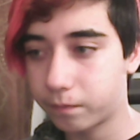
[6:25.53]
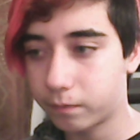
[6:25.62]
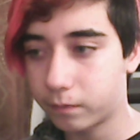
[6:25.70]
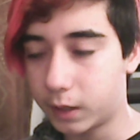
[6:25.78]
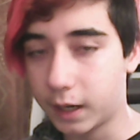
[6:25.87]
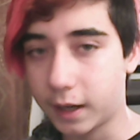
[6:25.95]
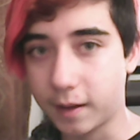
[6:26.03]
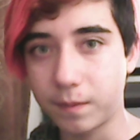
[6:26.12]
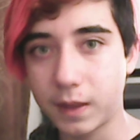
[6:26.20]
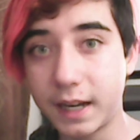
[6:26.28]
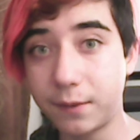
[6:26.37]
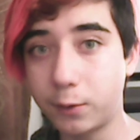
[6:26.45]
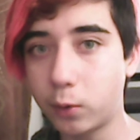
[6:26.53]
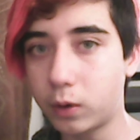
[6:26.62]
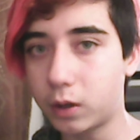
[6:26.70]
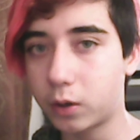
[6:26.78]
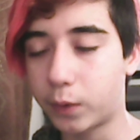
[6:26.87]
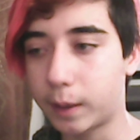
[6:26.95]
yeah. And if you're
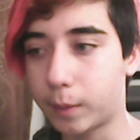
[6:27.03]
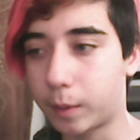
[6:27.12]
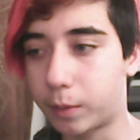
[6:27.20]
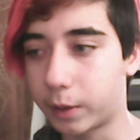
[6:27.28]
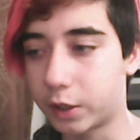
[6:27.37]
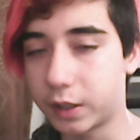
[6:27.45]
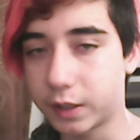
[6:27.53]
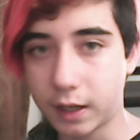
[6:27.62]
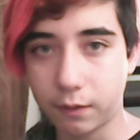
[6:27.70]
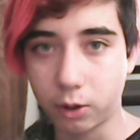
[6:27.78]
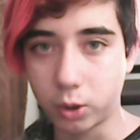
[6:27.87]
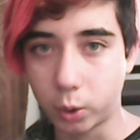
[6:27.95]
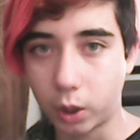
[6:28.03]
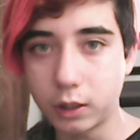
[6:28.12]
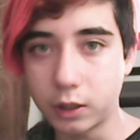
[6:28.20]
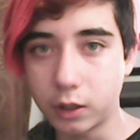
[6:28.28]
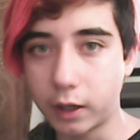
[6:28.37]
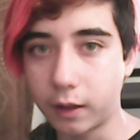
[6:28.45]
wondering why I'm on probation, it's not for drugs
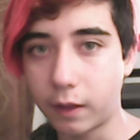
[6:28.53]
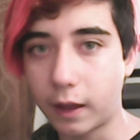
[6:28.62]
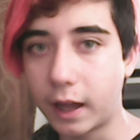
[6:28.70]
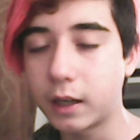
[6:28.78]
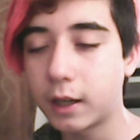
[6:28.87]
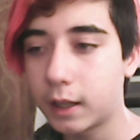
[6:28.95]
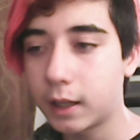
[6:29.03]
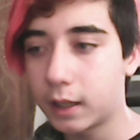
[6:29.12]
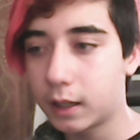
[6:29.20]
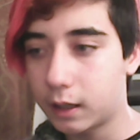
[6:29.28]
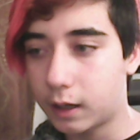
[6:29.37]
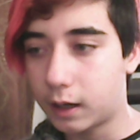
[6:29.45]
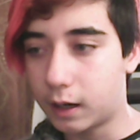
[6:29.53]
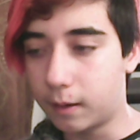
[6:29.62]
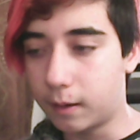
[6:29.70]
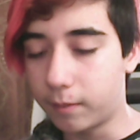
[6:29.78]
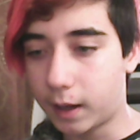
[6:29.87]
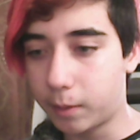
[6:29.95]
or any of that.
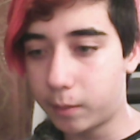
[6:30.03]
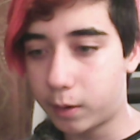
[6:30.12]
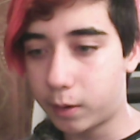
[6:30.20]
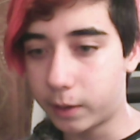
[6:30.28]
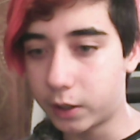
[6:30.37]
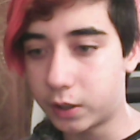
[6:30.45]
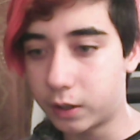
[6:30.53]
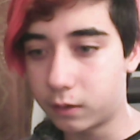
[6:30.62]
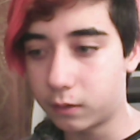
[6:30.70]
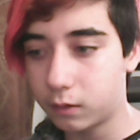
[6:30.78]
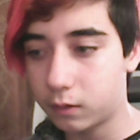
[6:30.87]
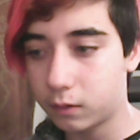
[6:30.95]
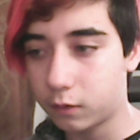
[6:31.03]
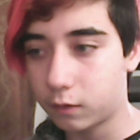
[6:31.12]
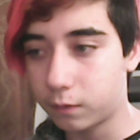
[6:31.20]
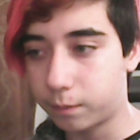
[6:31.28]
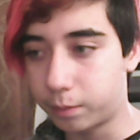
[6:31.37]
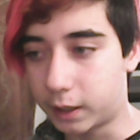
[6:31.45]
I'm on probation
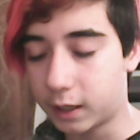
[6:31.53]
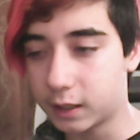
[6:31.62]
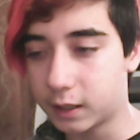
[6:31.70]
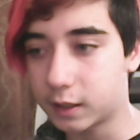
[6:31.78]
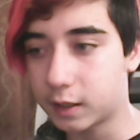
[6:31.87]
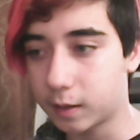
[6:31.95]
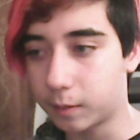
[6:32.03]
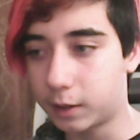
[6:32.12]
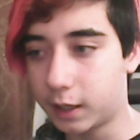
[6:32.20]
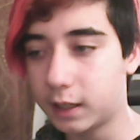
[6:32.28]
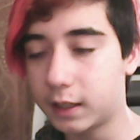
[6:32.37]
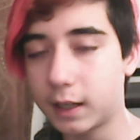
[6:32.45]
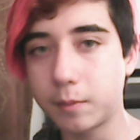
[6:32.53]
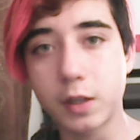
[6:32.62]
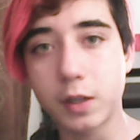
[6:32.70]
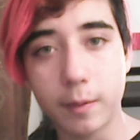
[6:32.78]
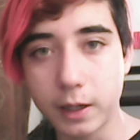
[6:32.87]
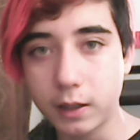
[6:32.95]
because some kid named
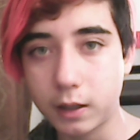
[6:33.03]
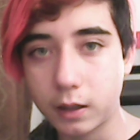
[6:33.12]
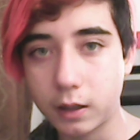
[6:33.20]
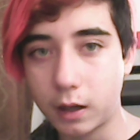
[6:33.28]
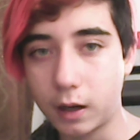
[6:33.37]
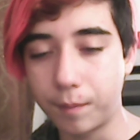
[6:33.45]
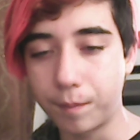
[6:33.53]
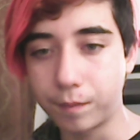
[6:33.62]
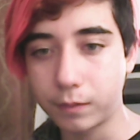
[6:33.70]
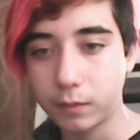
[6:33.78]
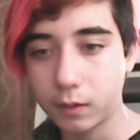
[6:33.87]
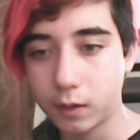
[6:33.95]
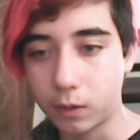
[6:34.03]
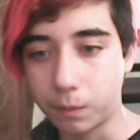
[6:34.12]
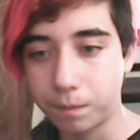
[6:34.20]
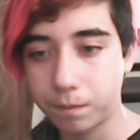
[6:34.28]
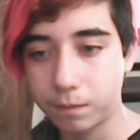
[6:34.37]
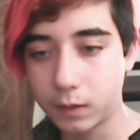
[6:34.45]
Dominic, little
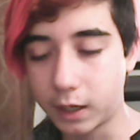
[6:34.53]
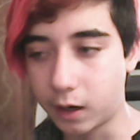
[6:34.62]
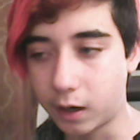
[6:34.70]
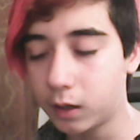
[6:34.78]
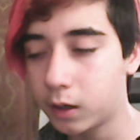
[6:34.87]
idiot,